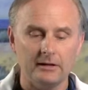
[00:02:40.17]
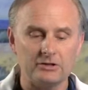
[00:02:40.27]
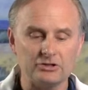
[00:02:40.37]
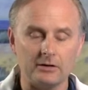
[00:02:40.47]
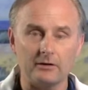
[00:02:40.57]

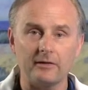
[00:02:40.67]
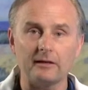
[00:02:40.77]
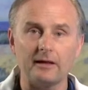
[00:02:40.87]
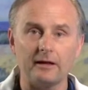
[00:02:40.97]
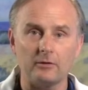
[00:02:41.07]
and generally they
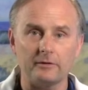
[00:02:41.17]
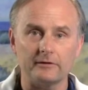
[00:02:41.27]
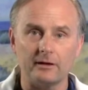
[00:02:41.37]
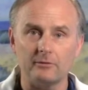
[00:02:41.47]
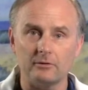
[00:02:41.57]
lay on the
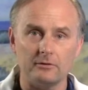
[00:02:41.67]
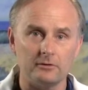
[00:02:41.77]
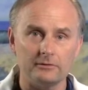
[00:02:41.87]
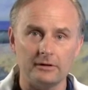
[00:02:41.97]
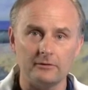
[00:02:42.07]
table
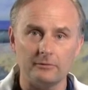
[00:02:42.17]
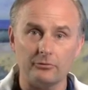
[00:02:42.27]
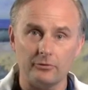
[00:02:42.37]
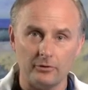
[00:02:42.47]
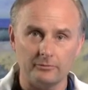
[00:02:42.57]
in the
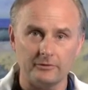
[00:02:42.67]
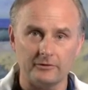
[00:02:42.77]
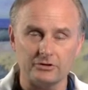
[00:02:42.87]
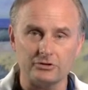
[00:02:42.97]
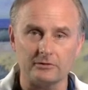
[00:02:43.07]
prone
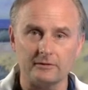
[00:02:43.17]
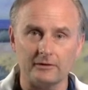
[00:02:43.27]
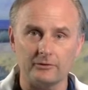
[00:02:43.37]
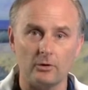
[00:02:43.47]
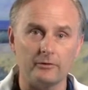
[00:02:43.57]
position,
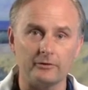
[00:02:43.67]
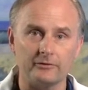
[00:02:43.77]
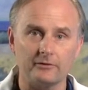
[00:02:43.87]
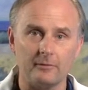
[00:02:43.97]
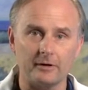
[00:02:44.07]
that's on their
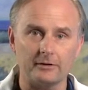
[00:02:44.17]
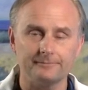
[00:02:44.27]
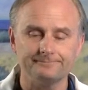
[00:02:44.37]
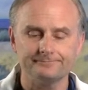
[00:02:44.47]
stomach.